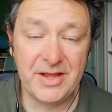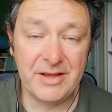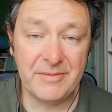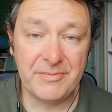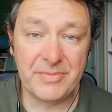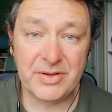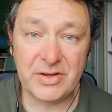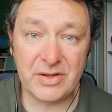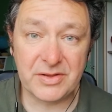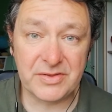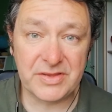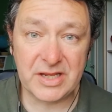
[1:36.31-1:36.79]

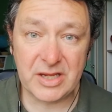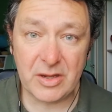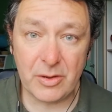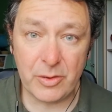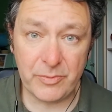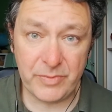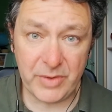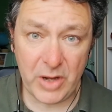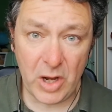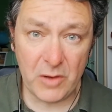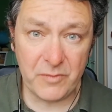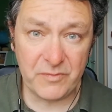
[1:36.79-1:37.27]
but I think I'll
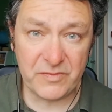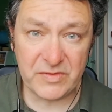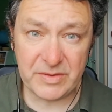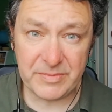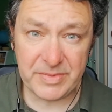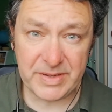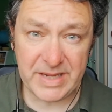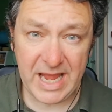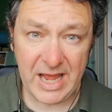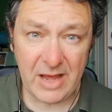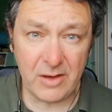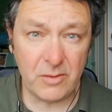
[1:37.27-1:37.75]
hopefully
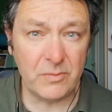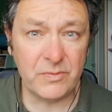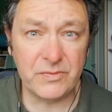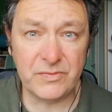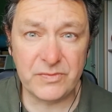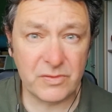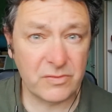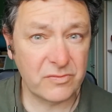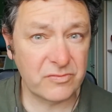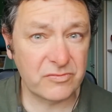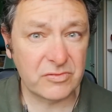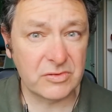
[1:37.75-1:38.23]
be
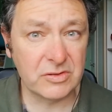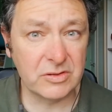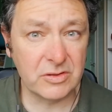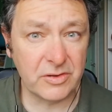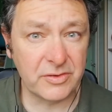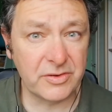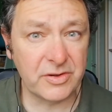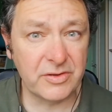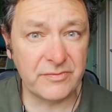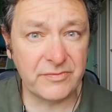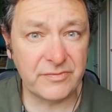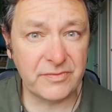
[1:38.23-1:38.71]
helpful for a
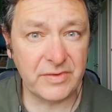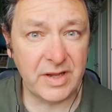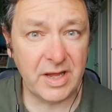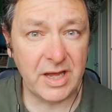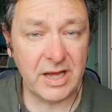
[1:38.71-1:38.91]
lot of